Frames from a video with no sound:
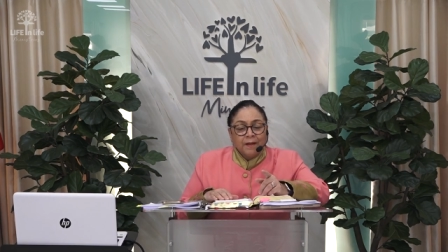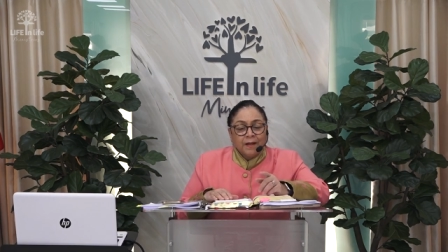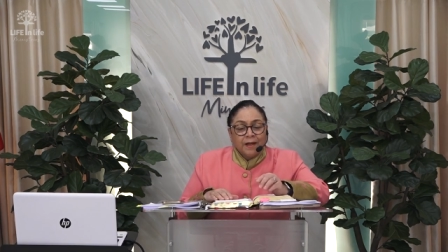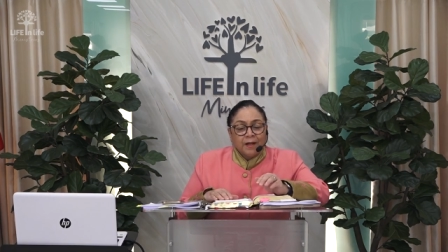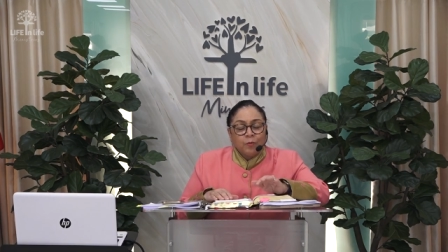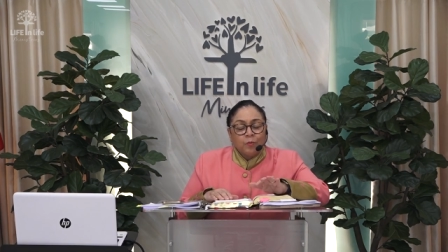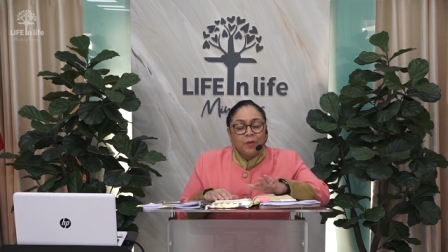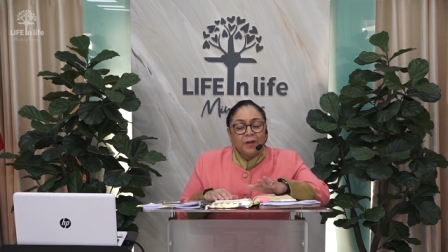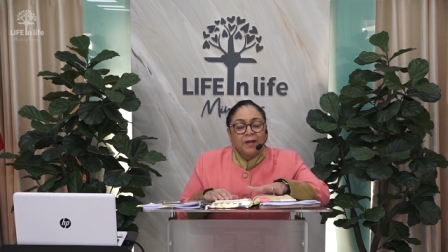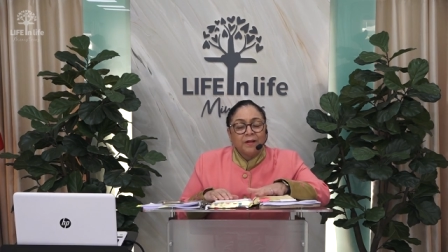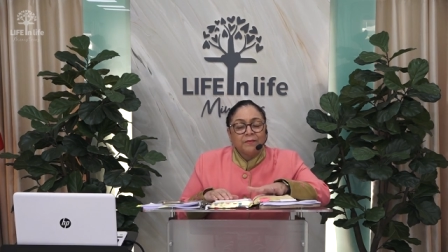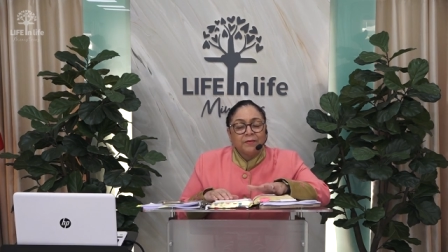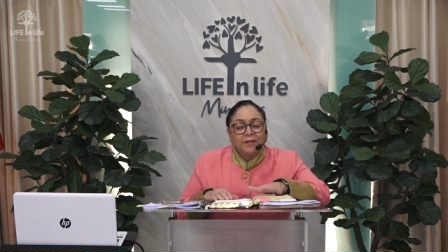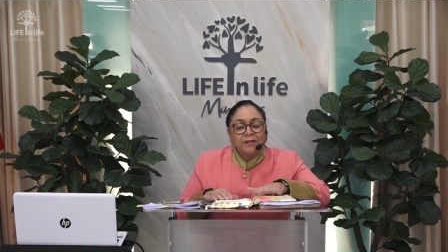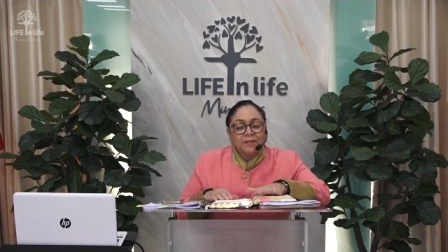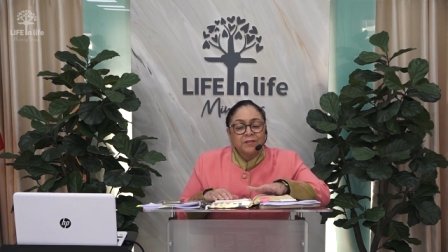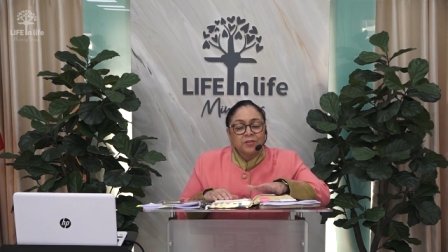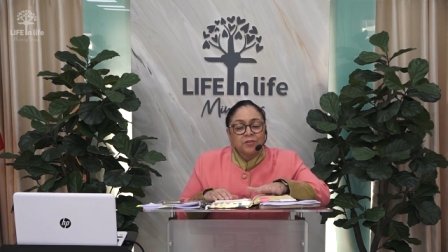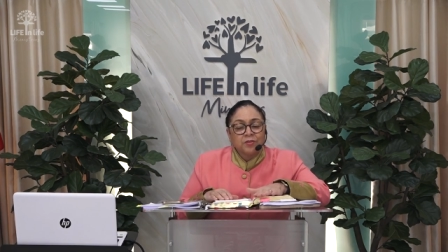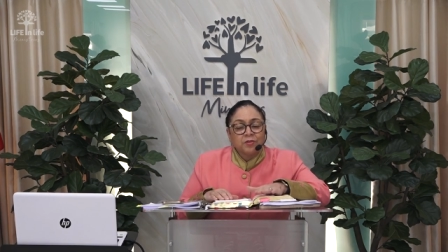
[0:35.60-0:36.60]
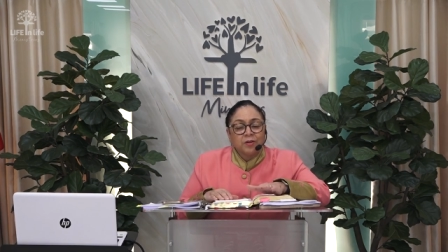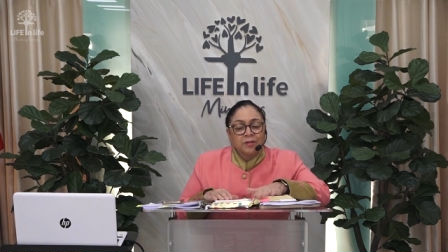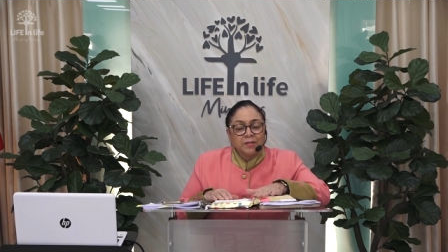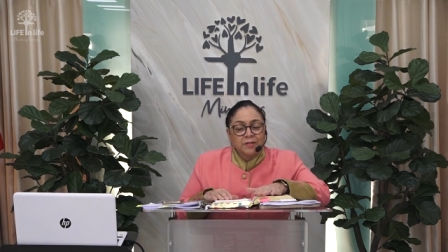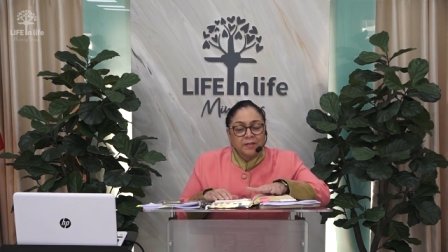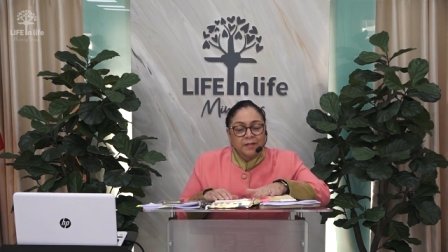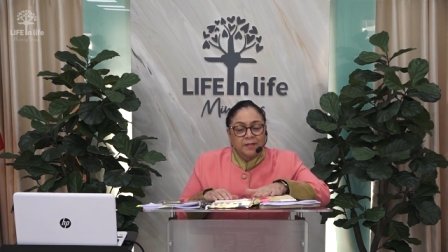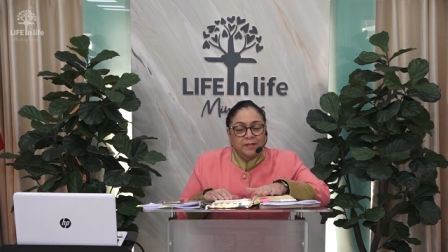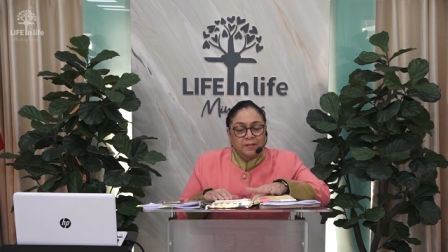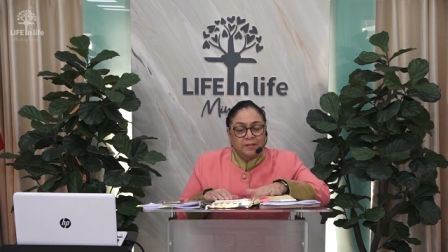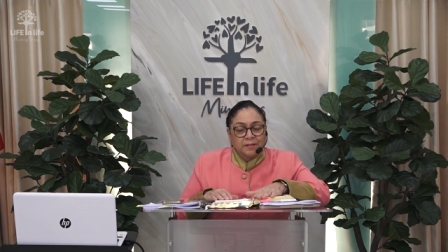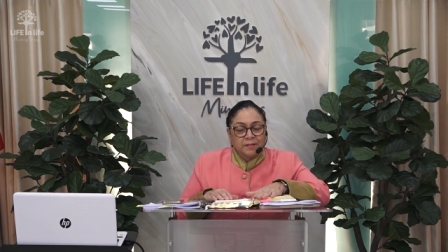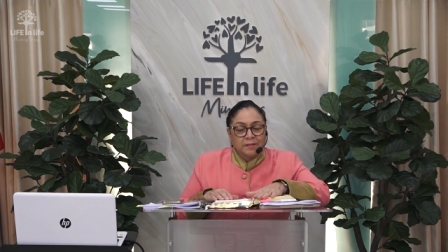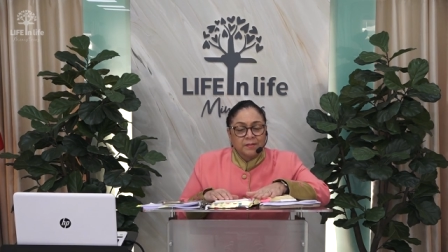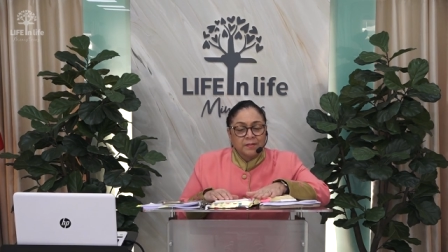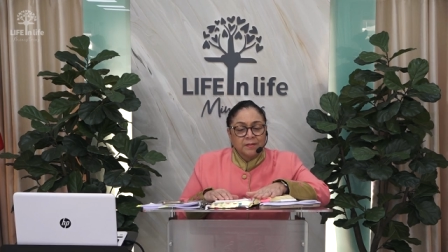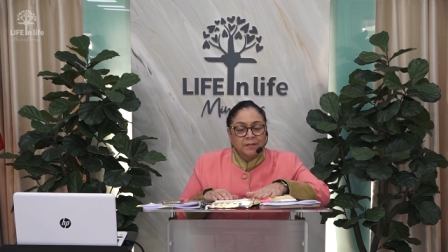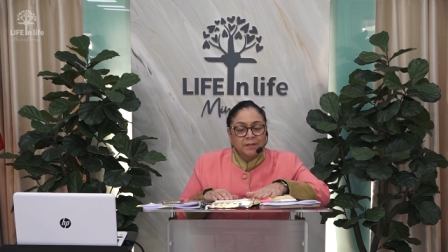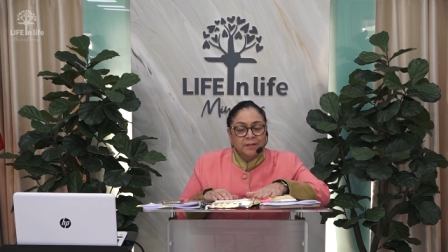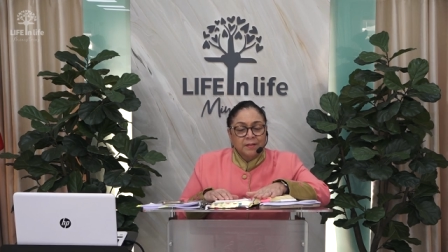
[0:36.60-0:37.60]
and whatever this cross is,